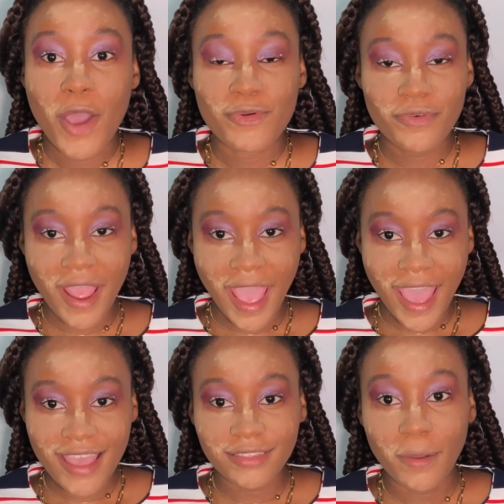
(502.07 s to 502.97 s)

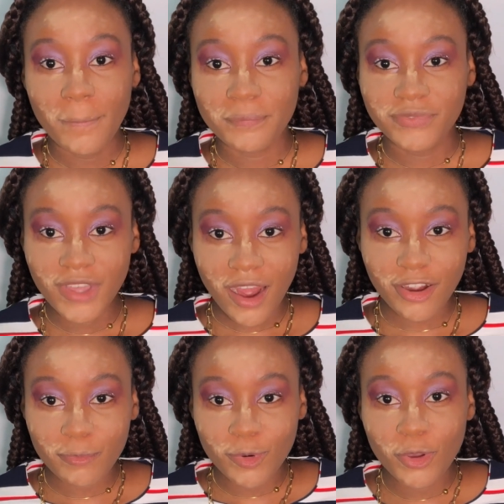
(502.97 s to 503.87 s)
Red,
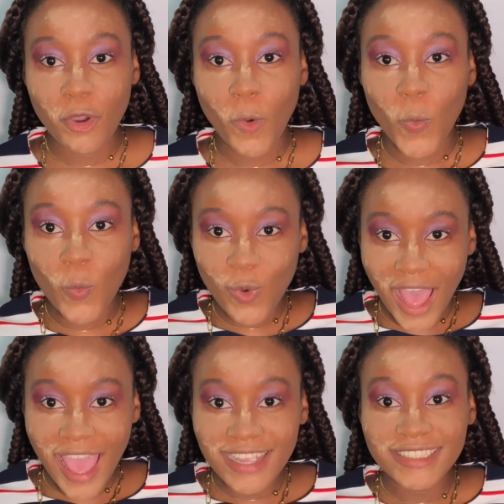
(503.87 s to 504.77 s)
dark blue,
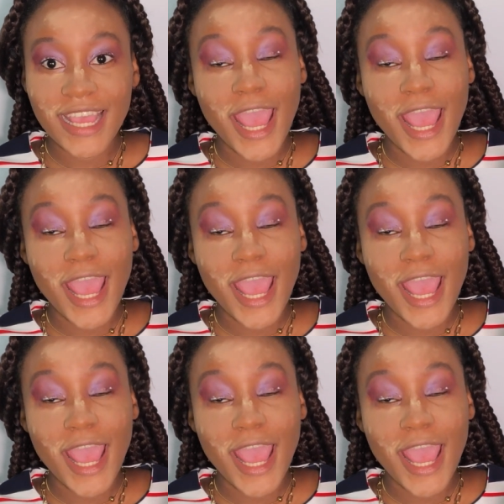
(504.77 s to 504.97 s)
white,